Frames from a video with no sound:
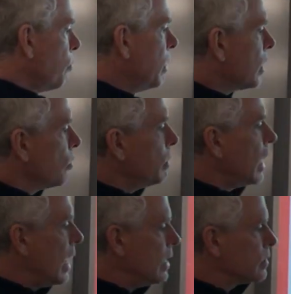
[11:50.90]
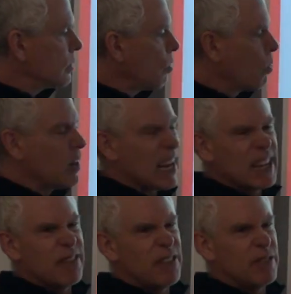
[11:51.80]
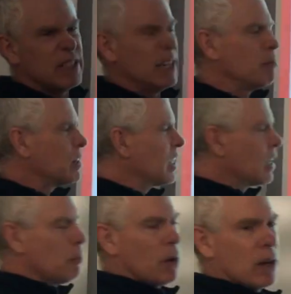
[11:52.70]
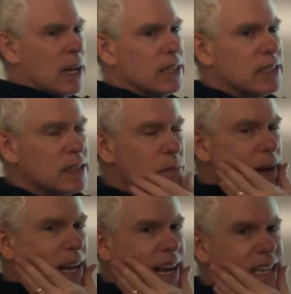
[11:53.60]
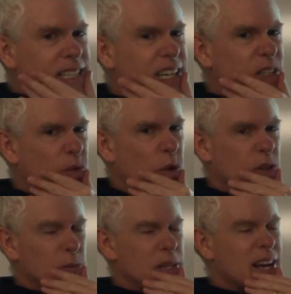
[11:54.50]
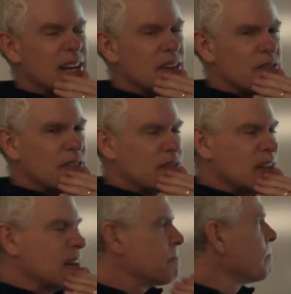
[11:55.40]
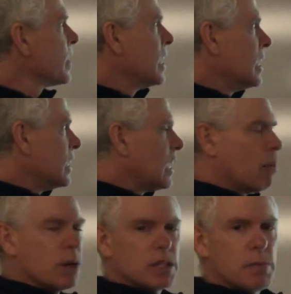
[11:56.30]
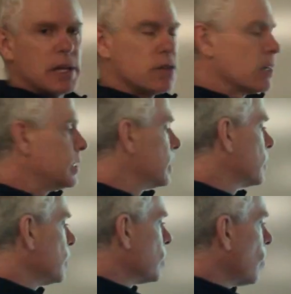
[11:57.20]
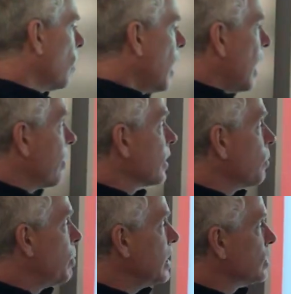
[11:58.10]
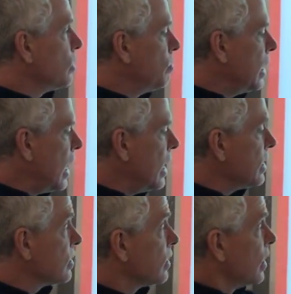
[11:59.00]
b could be 8 or negative 15, but think about it, guys. Does it make any sense for it to be negative 15? Not when it's measuring a distance. So I think the base could be 8,